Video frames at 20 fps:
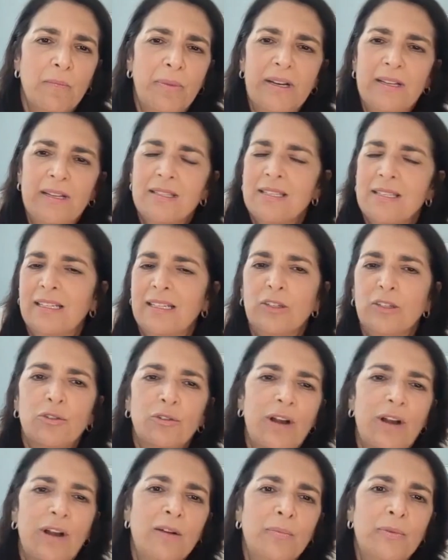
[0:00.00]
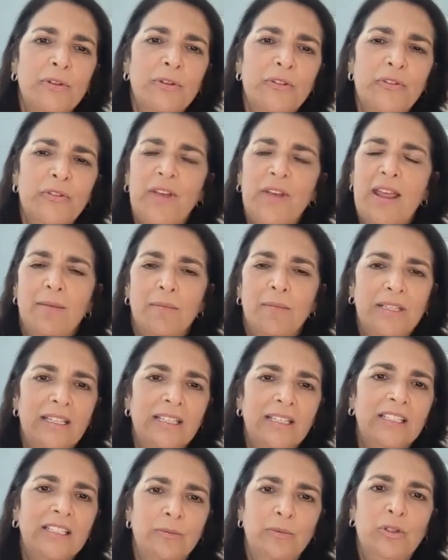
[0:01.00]
but it's an incredible family
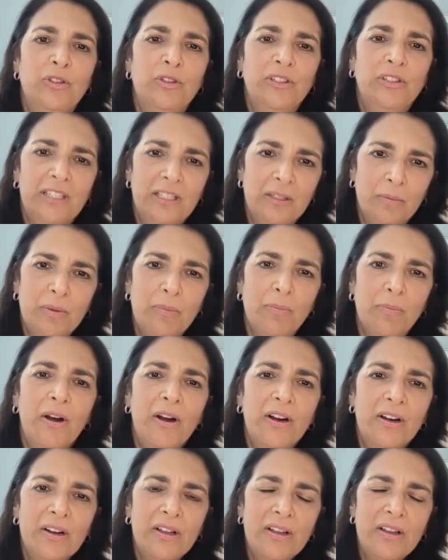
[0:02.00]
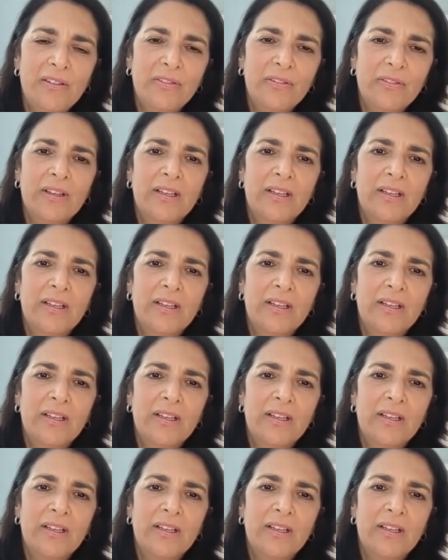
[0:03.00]
and community to be part of,